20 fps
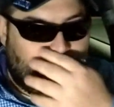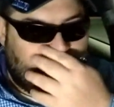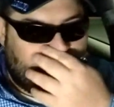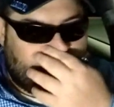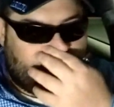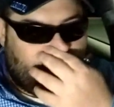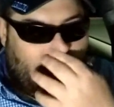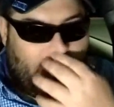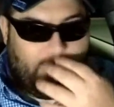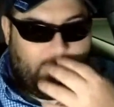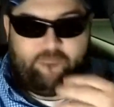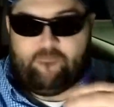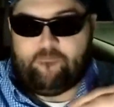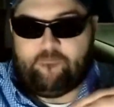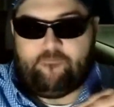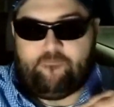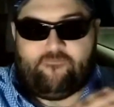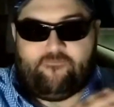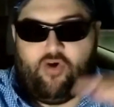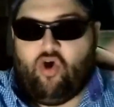So I'm
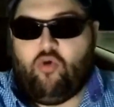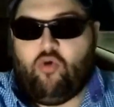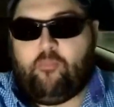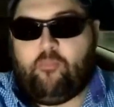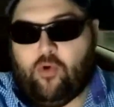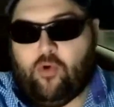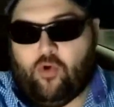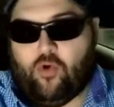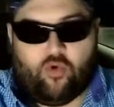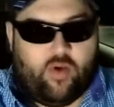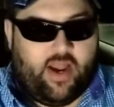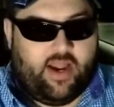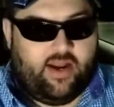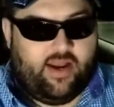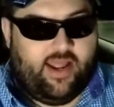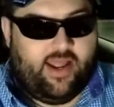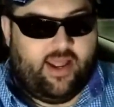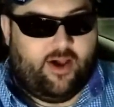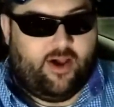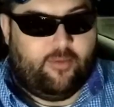phone poor right
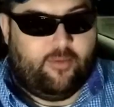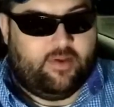now.